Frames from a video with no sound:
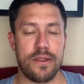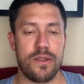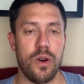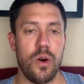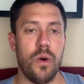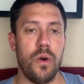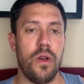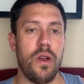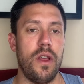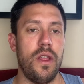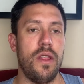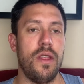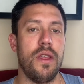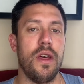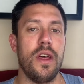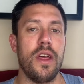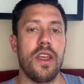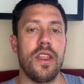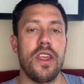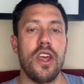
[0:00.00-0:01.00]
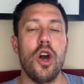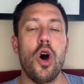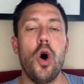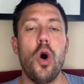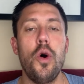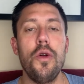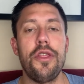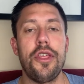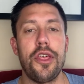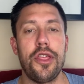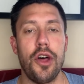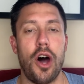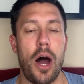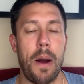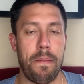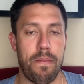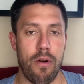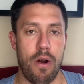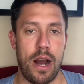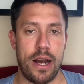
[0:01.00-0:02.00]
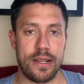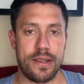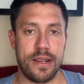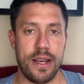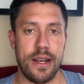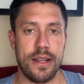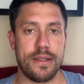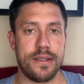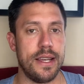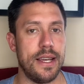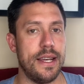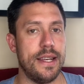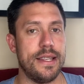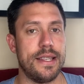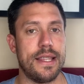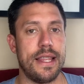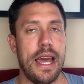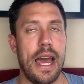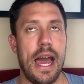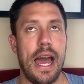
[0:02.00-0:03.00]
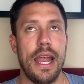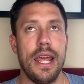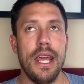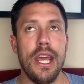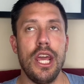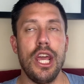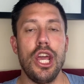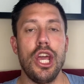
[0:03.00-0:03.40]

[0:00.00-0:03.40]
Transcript: So the old thought process is that,